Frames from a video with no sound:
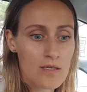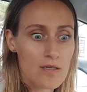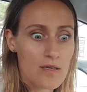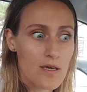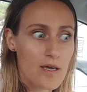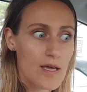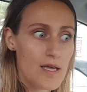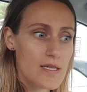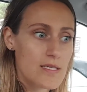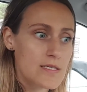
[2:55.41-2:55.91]

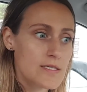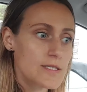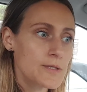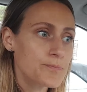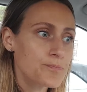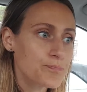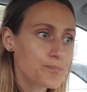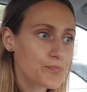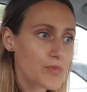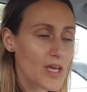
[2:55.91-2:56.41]
And
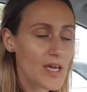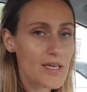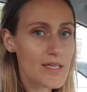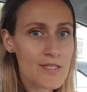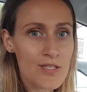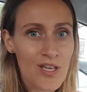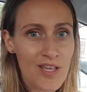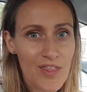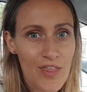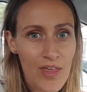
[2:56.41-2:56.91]
it's
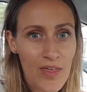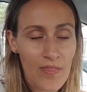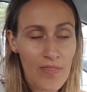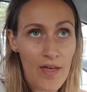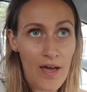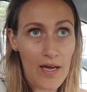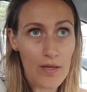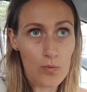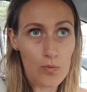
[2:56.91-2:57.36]
nothing that